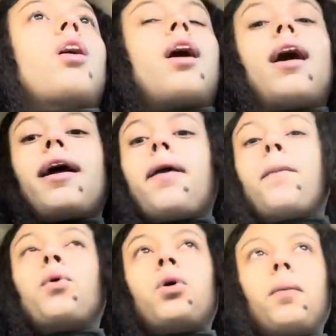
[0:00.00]
I am
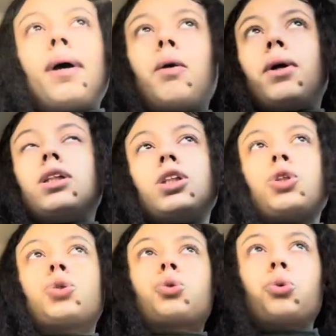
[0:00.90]
on my way to
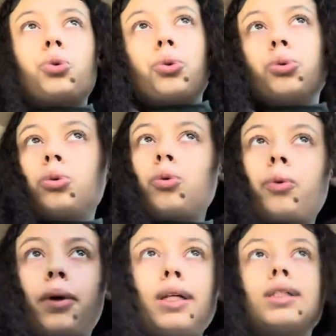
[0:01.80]
school
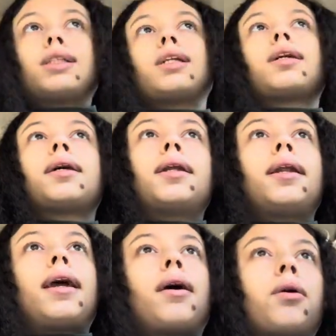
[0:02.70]
right
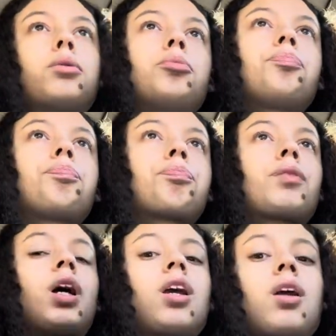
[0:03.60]
now.
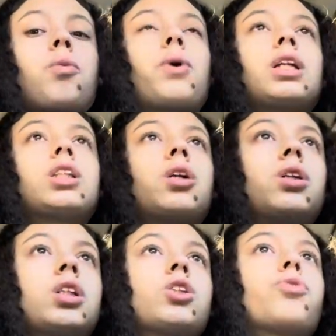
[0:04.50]
I can't wait till
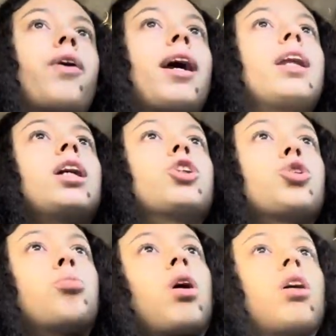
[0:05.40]
it's Friday
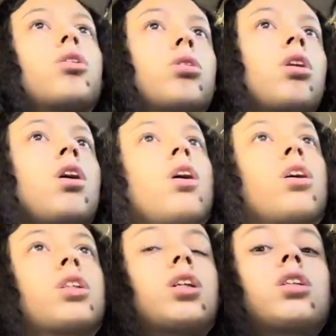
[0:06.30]
tomorrow
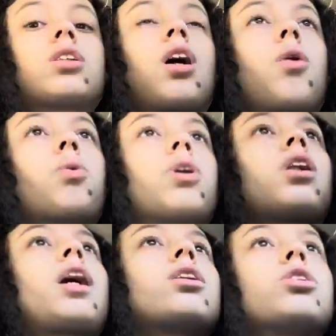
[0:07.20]
because I just got one
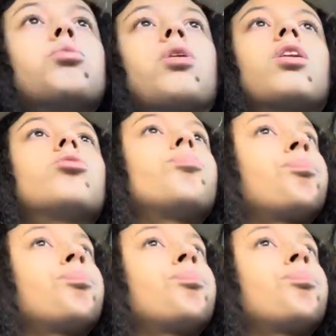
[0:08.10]
class tomorrow.